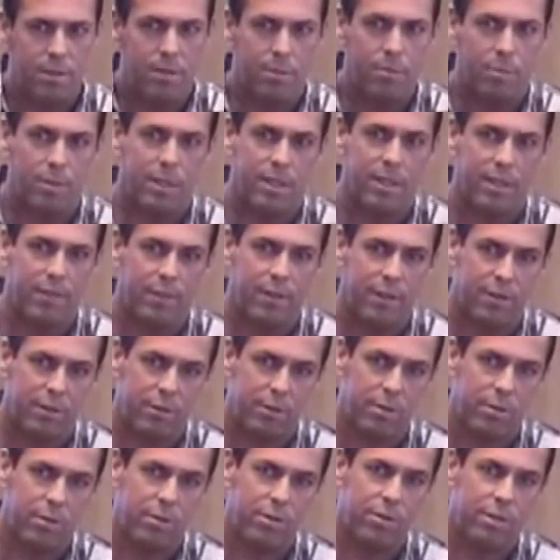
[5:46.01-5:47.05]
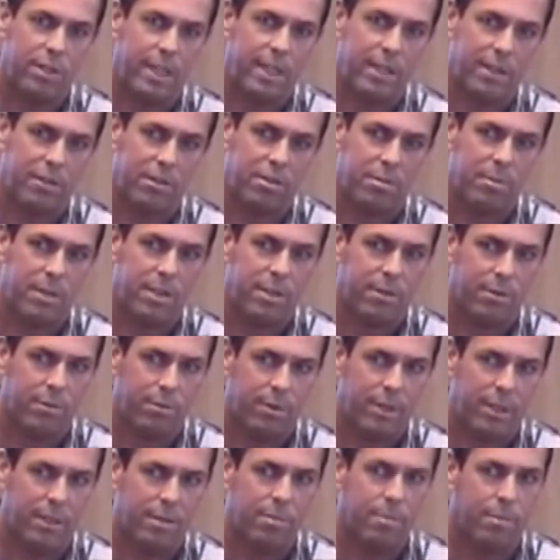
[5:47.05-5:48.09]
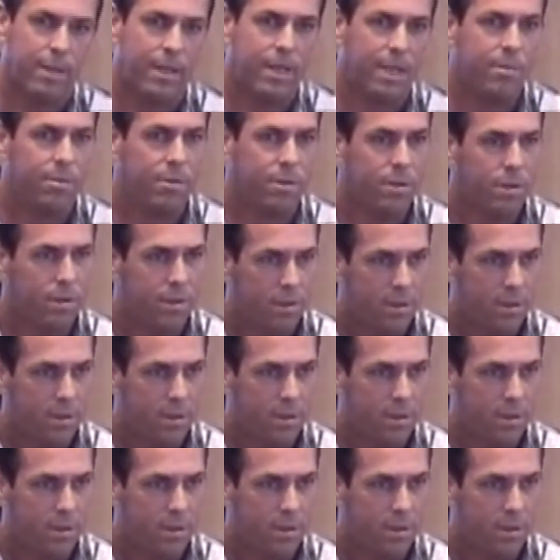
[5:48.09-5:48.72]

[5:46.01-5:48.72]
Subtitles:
to one individual who challenged me to read the Bible.